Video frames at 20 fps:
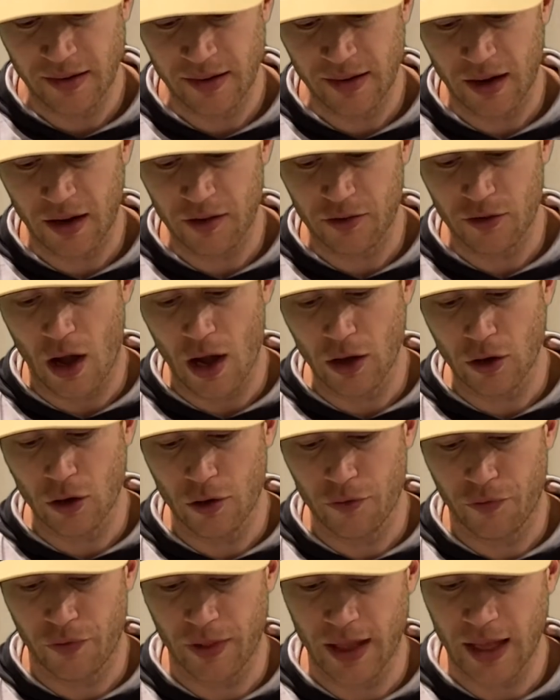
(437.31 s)
said, it's not
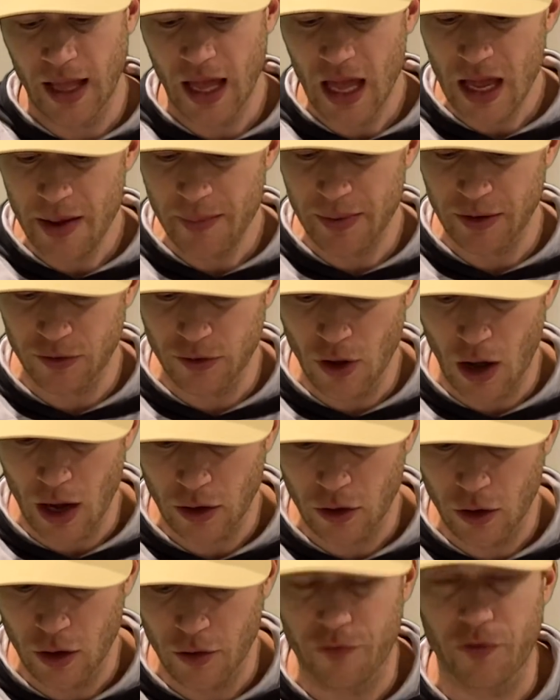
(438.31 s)
good for the game. It's
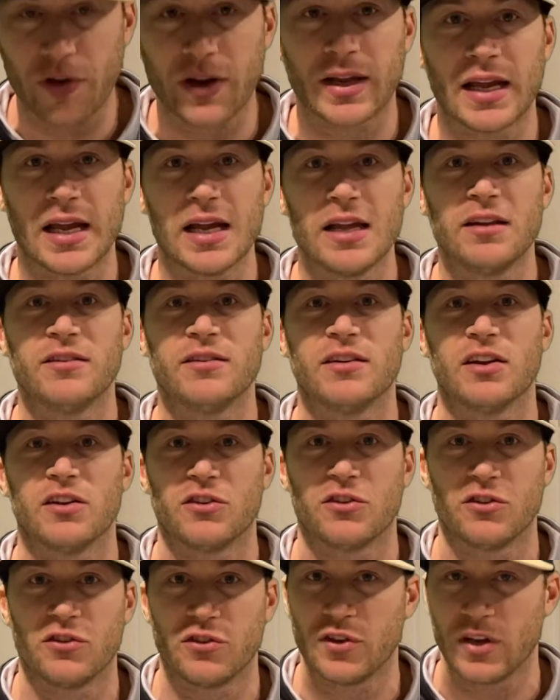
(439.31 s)
not good for kids to
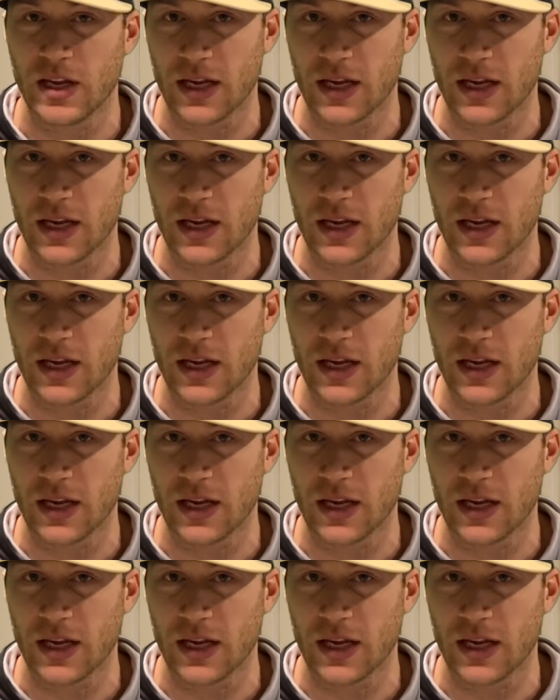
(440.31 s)
see